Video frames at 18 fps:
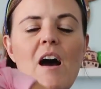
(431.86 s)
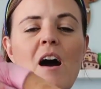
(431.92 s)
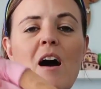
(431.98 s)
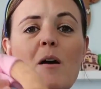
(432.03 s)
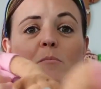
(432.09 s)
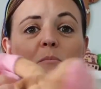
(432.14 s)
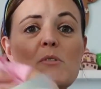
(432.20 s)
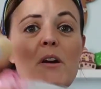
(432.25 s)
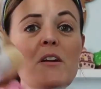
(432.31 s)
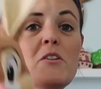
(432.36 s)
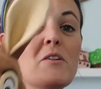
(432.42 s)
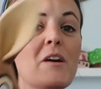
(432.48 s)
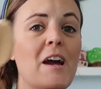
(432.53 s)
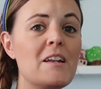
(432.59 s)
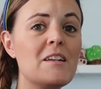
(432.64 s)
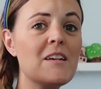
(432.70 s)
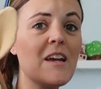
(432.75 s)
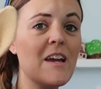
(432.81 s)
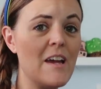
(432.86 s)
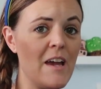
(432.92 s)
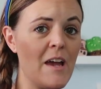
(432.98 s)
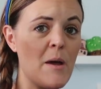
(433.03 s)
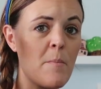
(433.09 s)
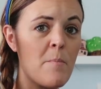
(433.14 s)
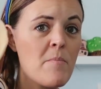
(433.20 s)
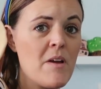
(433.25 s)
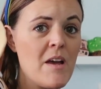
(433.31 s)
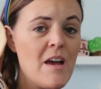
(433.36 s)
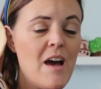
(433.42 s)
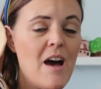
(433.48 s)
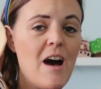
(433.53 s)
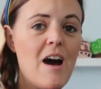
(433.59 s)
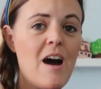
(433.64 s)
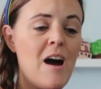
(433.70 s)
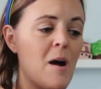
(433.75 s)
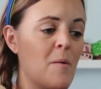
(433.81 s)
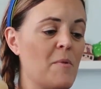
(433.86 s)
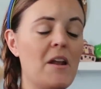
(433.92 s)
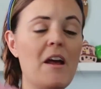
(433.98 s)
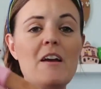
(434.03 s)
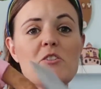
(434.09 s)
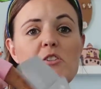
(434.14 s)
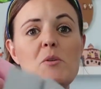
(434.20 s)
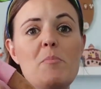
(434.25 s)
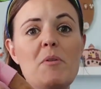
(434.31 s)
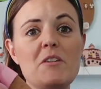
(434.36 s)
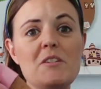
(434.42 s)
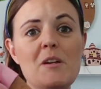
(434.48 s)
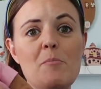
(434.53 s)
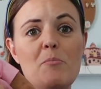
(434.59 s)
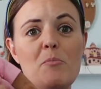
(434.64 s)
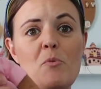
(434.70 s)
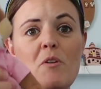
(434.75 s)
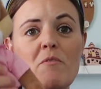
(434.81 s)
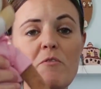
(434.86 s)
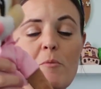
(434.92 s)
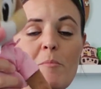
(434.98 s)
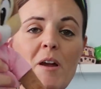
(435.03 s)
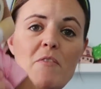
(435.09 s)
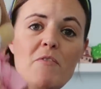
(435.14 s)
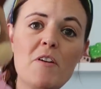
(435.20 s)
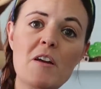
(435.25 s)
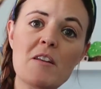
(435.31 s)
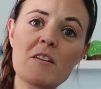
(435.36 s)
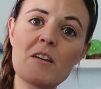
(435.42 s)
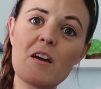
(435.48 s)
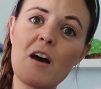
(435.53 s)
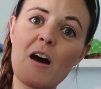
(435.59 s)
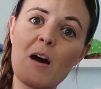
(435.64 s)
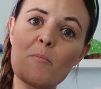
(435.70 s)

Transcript: So I knew I had to get him. And I actually picked up one for my friend